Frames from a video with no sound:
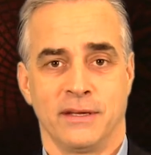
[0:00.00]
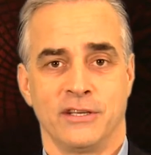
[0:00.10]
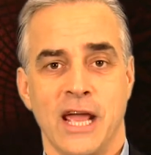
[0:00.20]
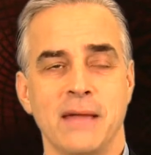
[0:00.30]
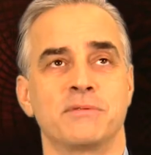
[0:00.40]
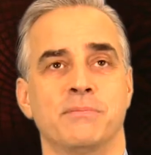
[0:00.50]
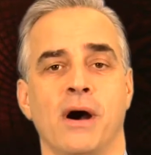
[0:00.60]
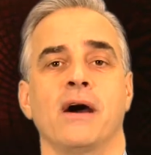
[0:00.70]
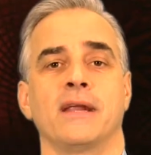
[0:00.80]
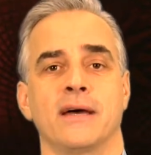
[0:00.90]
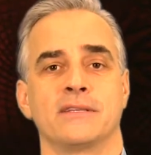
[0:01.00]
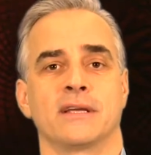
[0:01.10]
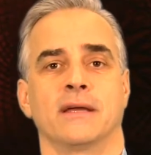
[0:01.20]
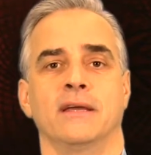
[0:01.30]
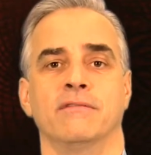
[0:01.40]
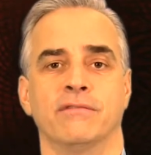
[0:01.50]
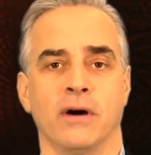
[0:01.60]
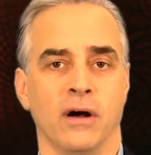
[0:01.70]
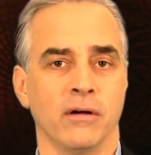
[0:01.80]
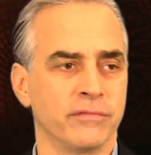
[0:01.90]
James Bond has
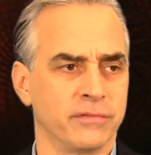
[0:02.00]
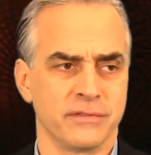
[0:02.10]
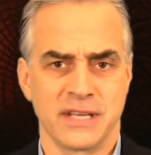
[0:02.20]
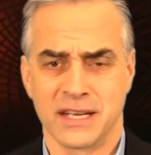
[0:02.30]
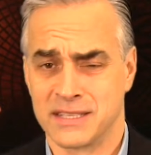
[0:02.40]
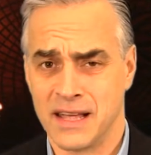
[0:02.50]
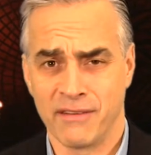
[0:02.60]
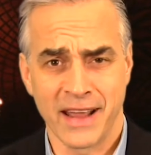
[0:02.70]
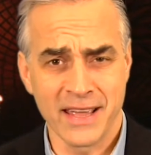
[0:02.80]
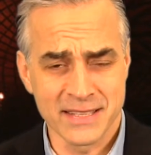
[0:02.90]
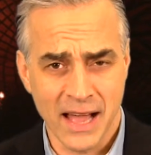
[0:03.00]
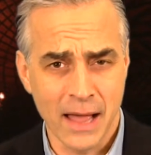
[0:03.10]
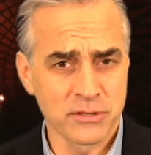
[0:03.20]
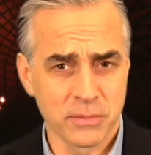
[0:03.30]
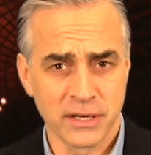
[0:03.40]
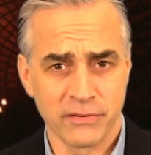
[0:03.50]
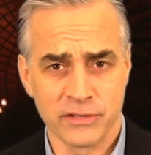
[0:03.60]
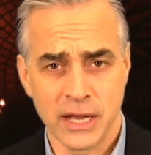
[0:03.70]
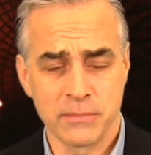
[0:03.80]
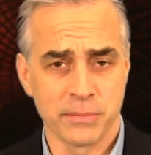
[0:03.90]
evolved 6, 7, 8 times. There have been
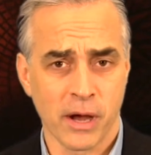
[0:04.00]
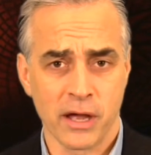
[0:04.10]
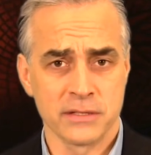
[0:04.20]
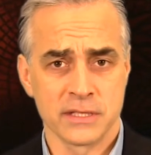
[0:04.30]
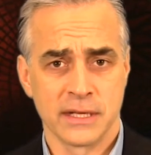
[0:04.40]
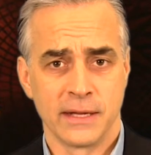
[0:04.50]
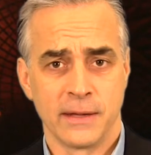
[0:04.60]
different James Bonds.